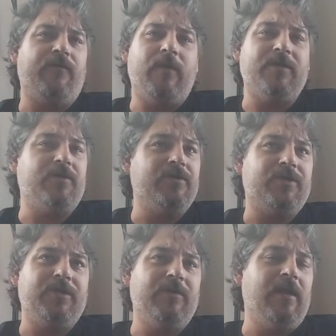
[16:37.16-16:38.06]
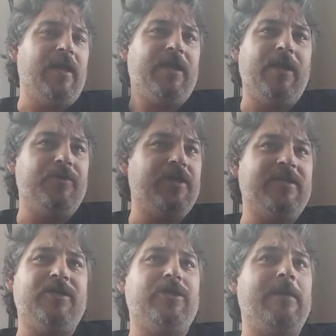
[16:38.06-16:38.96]
of westerns too, like you know
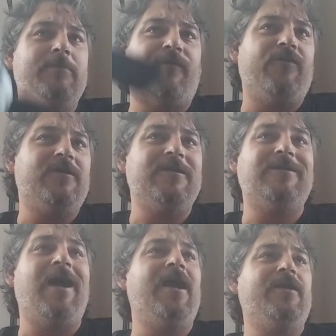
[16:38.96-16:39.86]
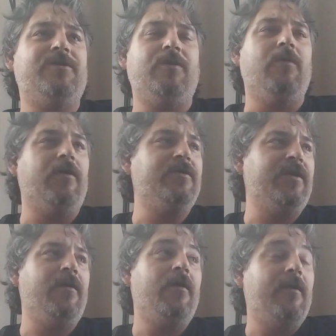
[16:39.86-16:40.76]
Jesse James versus dinosaurs
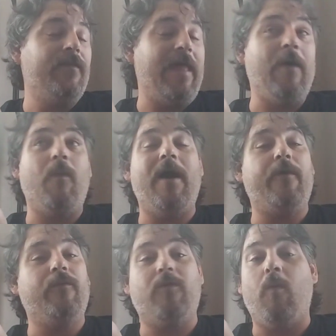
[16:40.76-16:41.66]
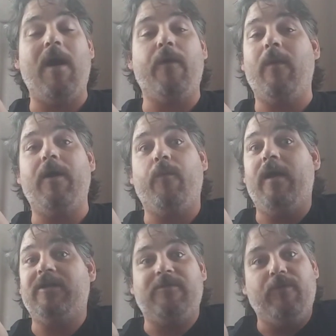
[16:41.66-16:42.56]
and that wild, the Wild Wild
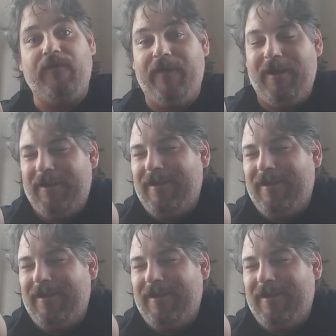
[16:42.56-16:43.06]
West movie.